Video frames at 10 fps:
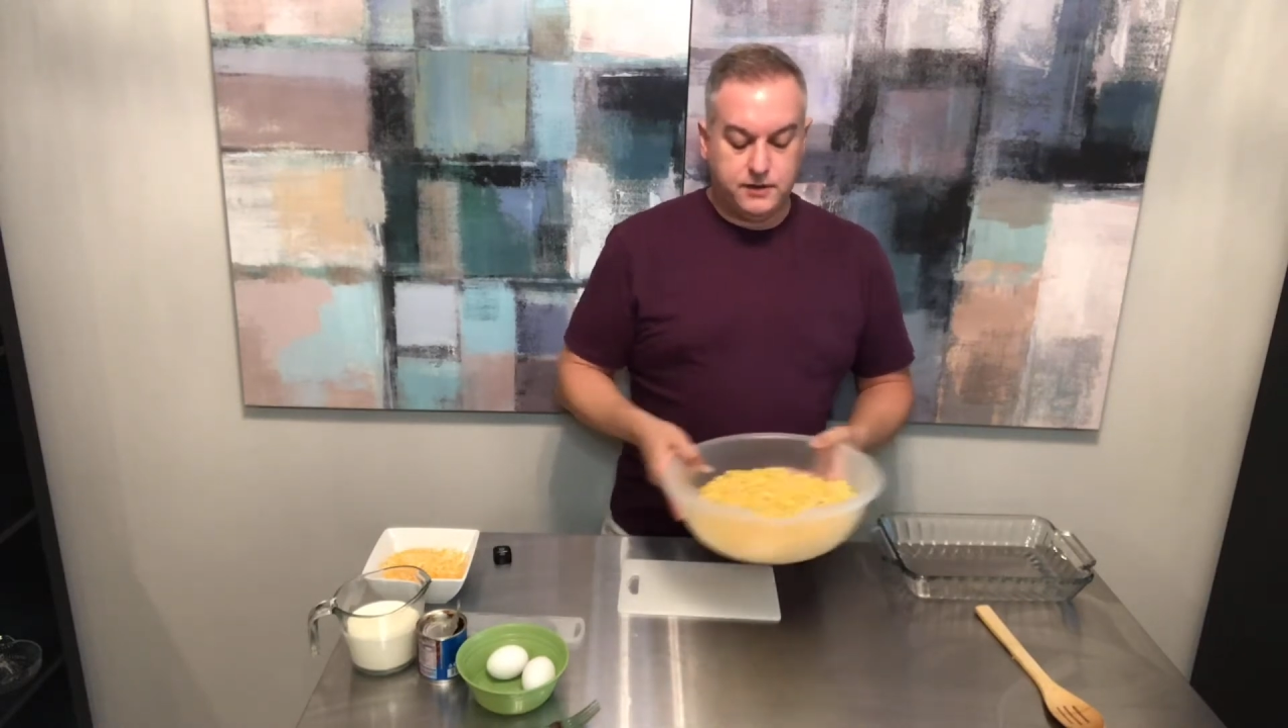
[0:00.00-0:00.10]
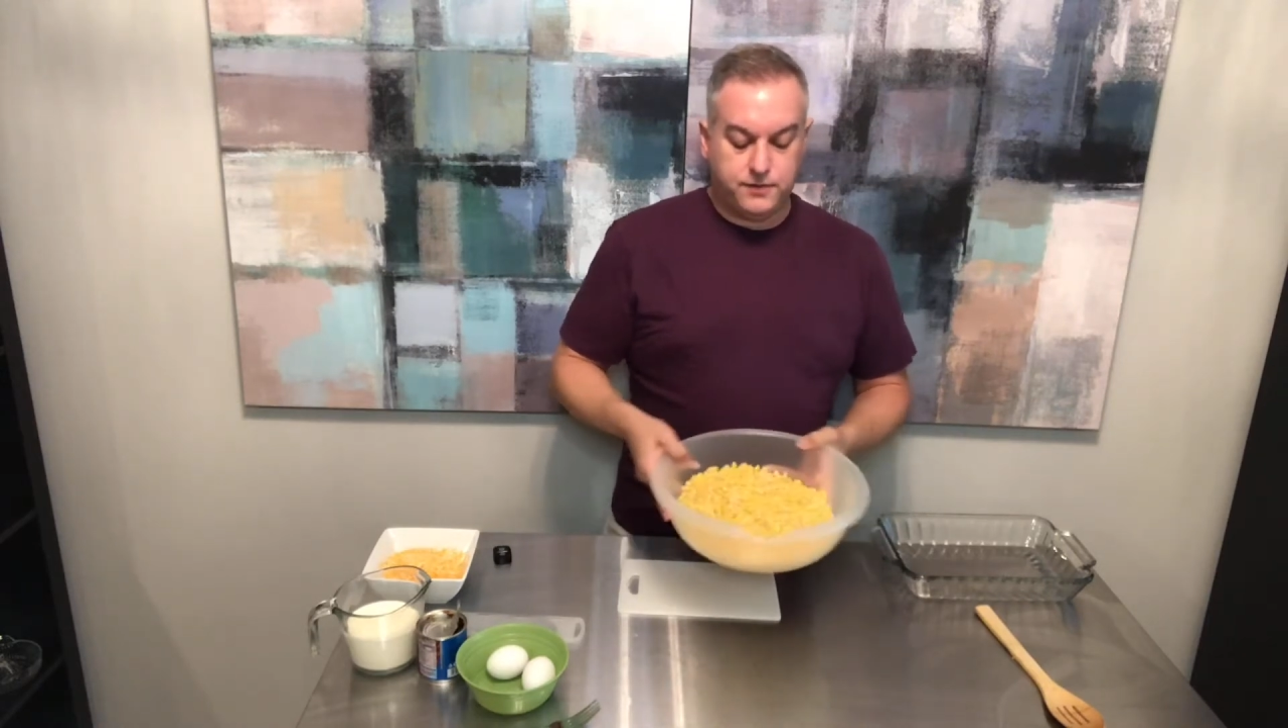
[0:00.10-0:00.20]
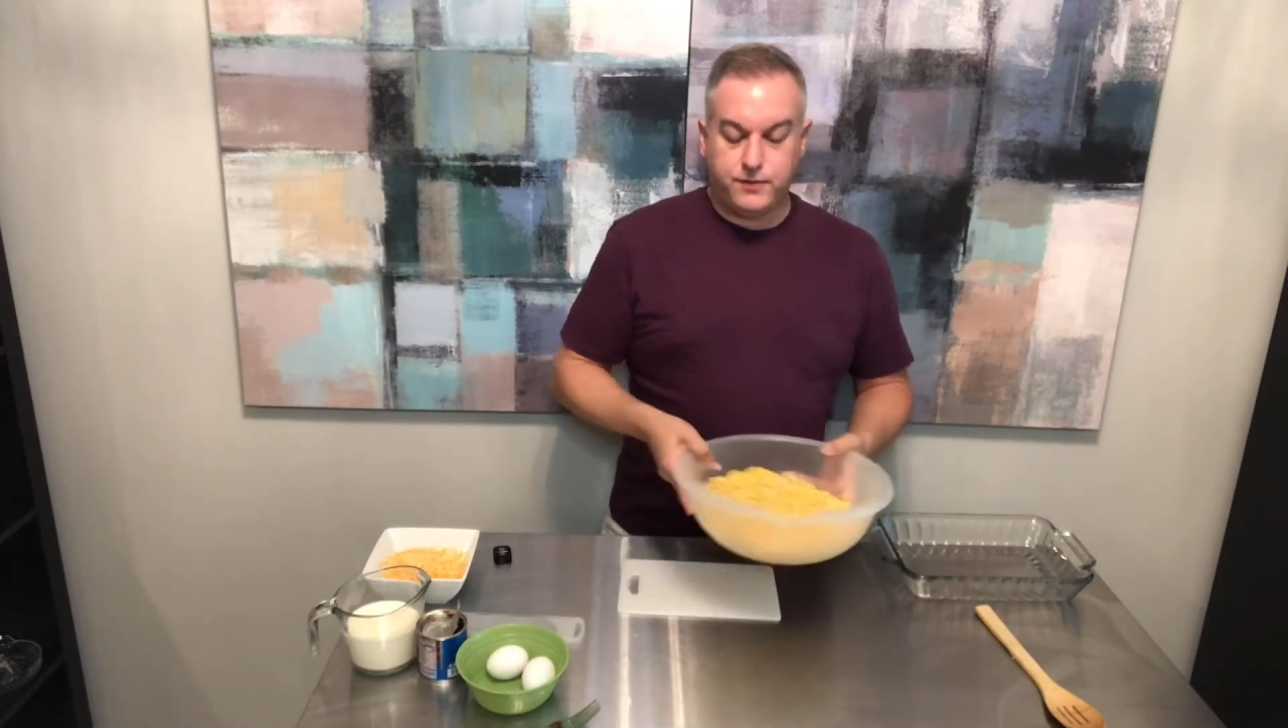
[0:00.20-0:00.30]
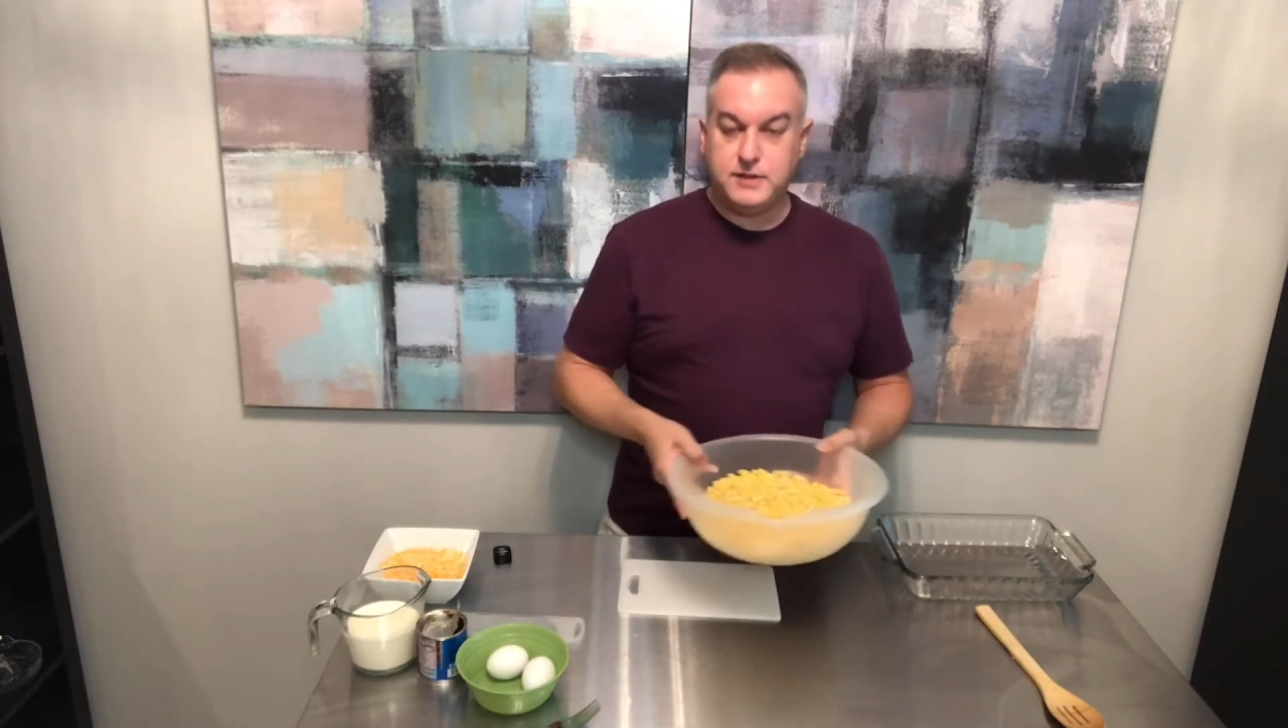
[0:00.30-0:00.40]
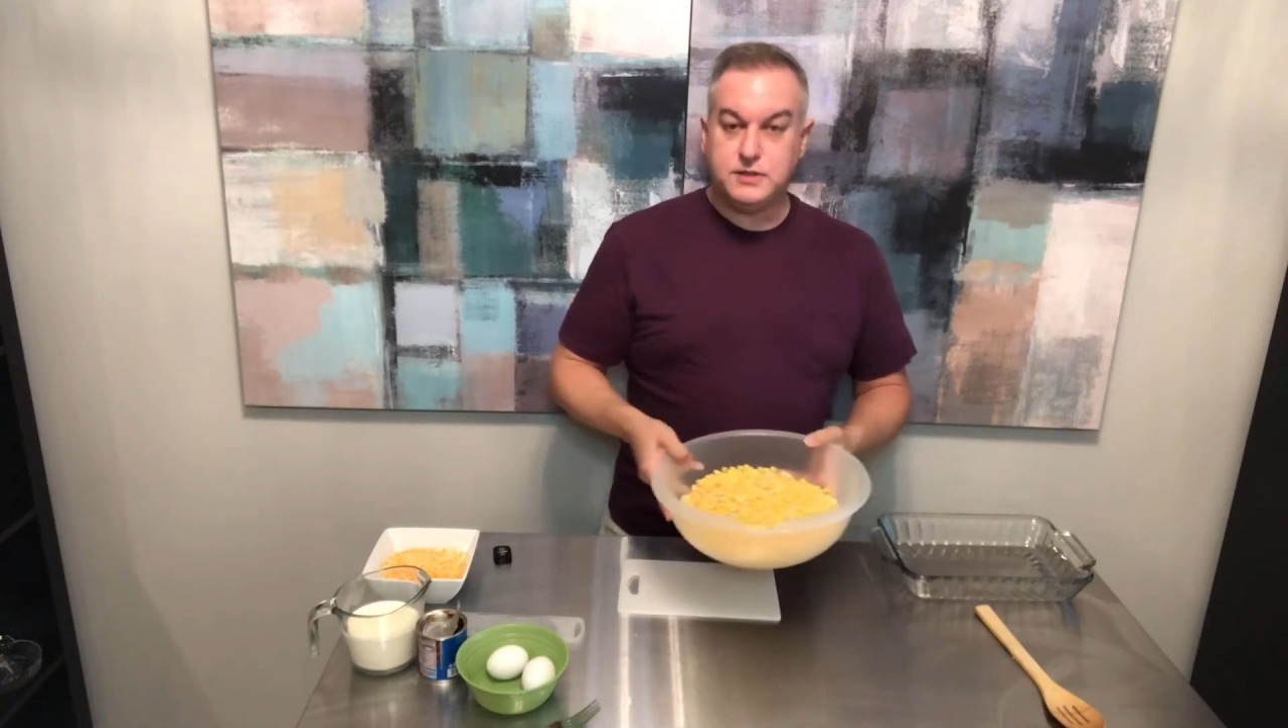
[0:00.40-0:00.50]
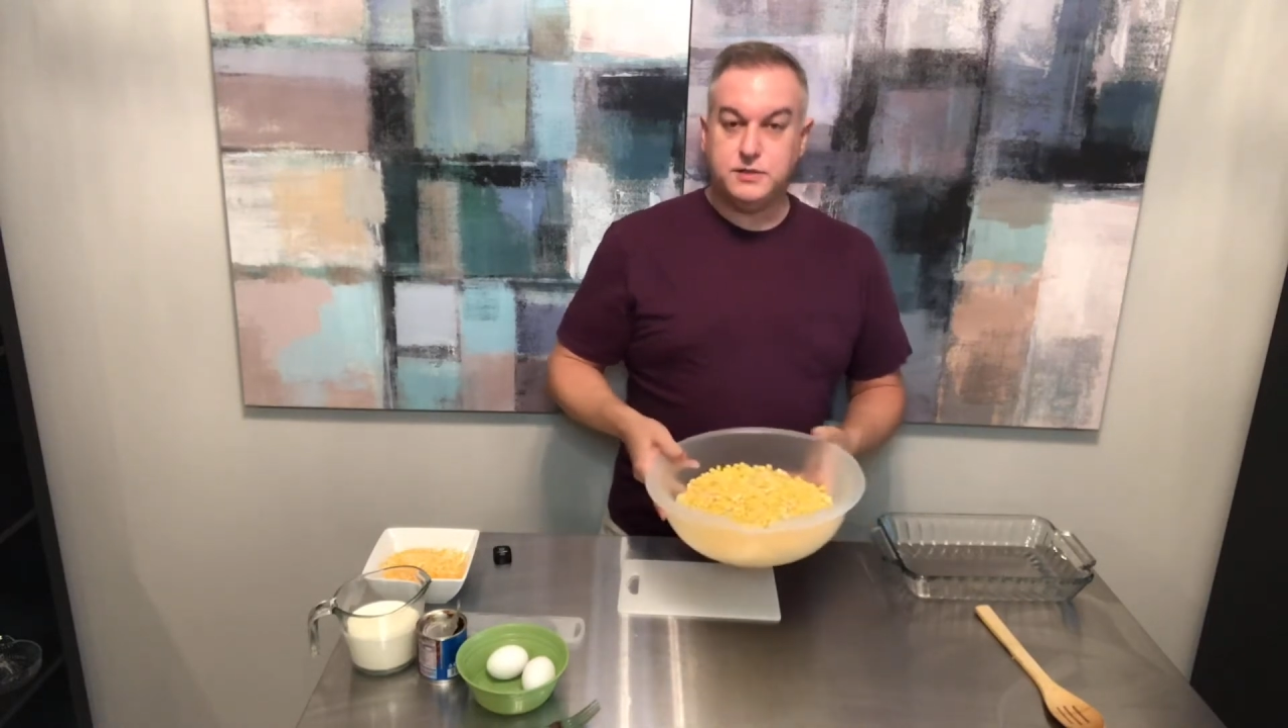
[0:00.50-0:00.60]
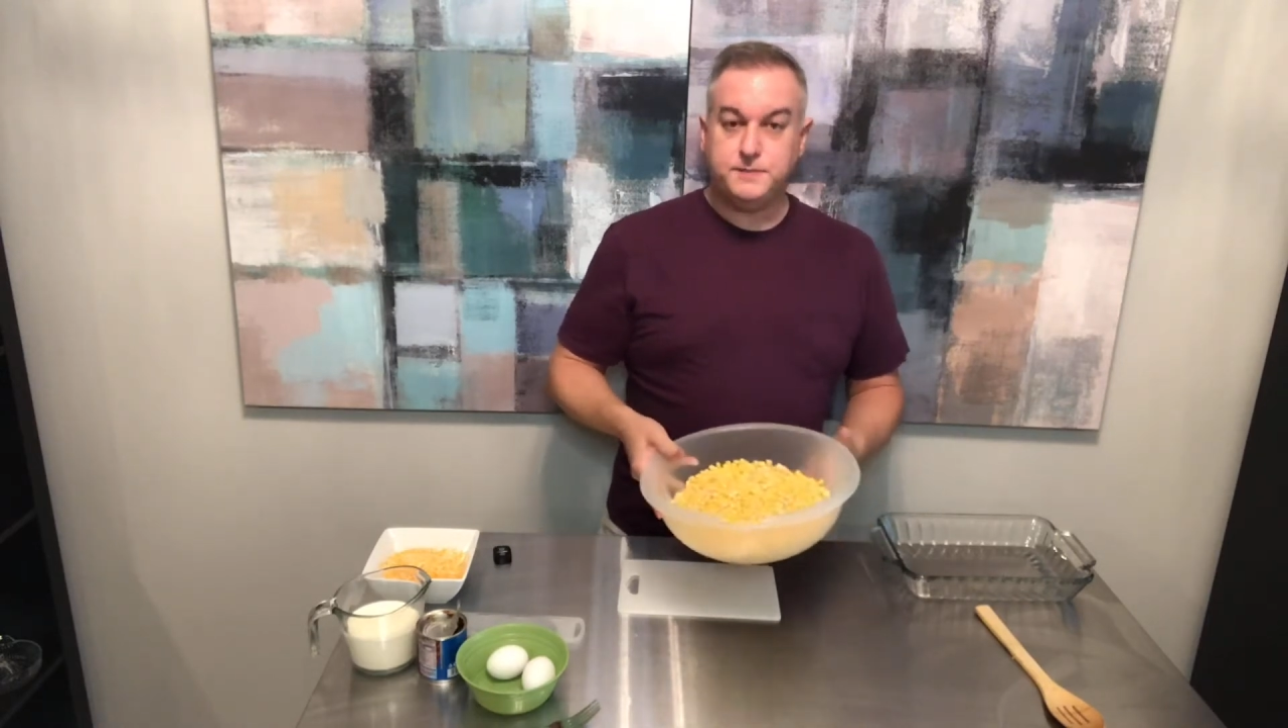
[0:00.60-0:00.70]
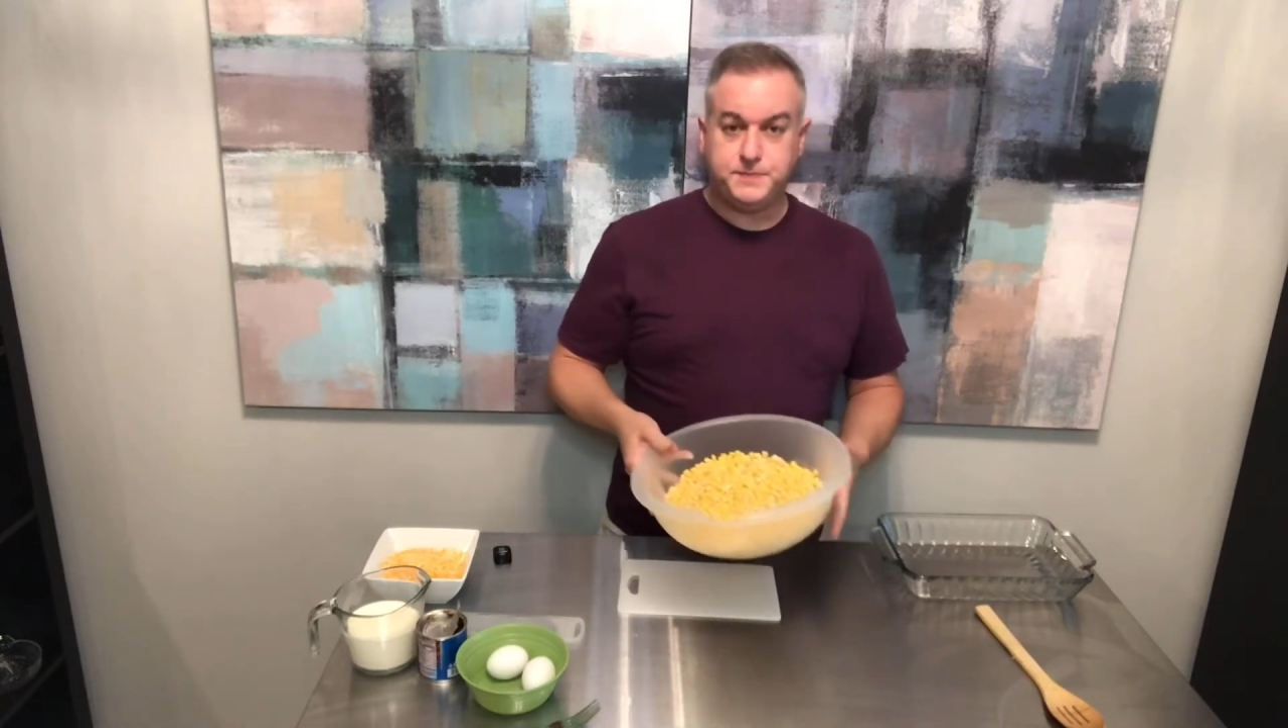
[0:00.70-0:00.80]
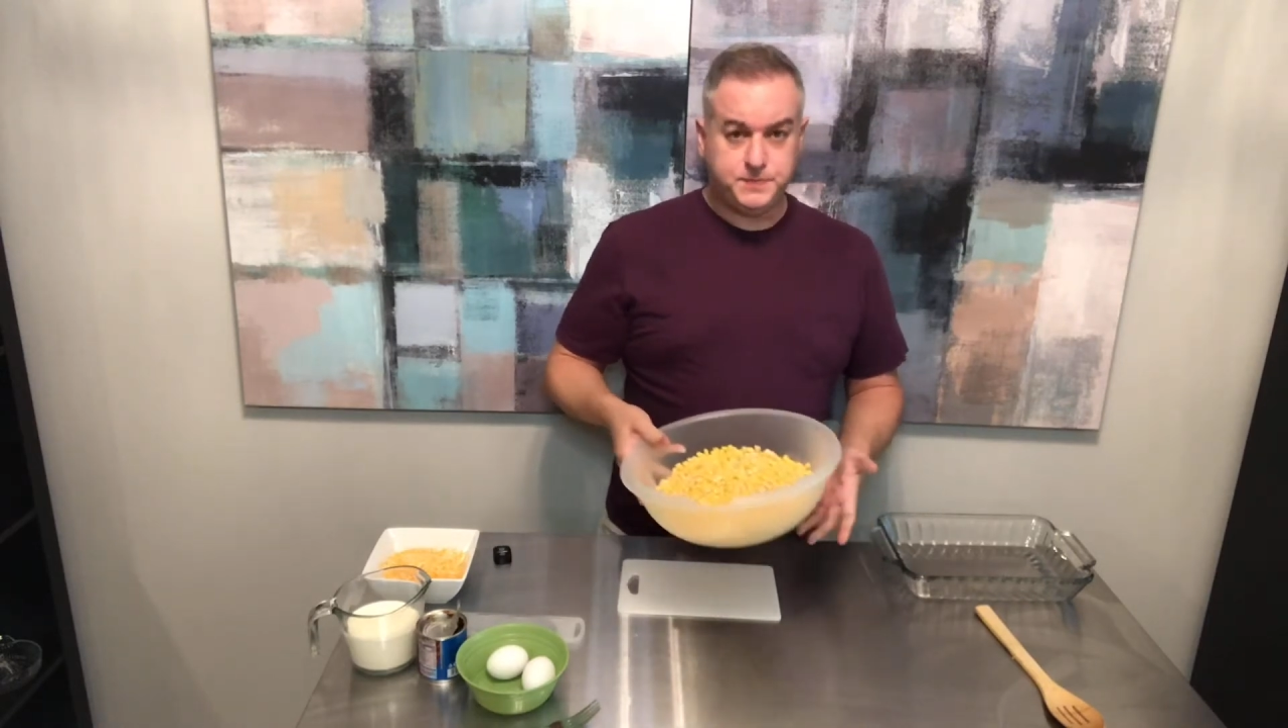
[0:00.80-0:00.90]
freezer,